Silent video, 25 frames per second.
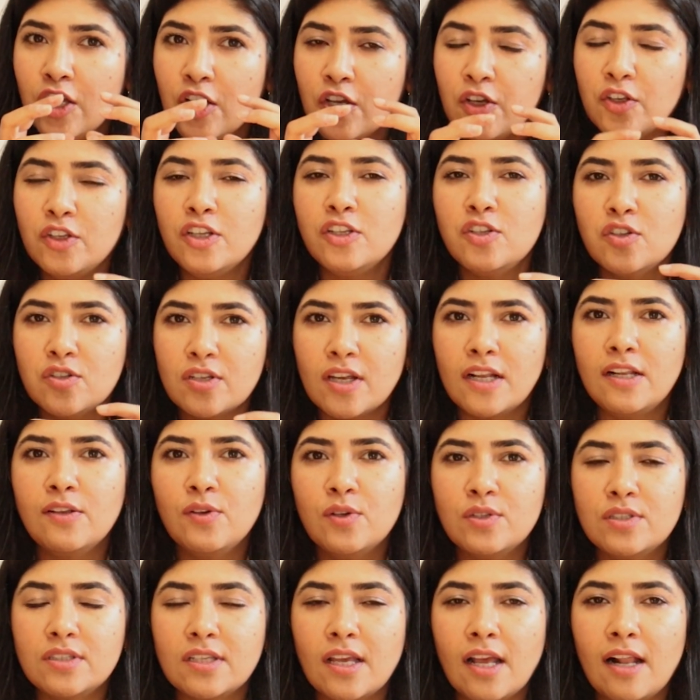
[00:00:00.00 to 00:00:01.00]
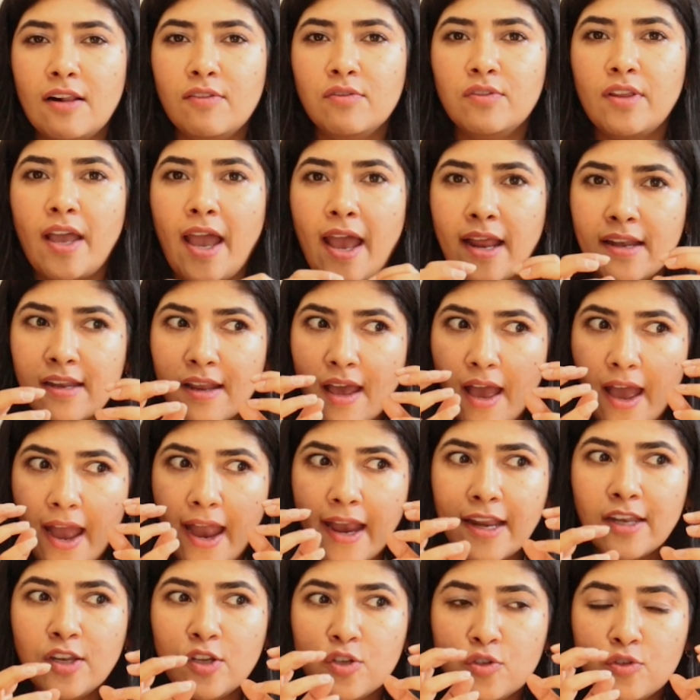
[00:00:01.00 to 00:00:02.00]
you need to tell yourself that
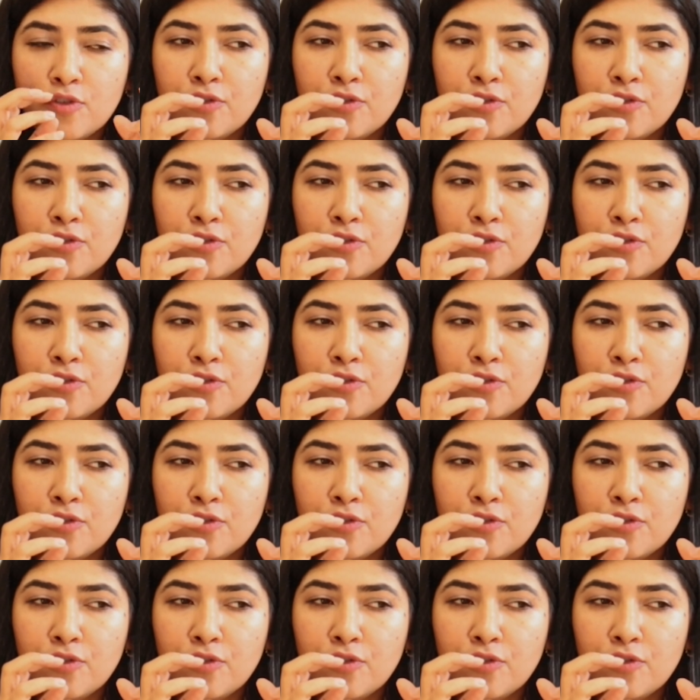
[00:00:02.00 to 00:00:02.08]
I need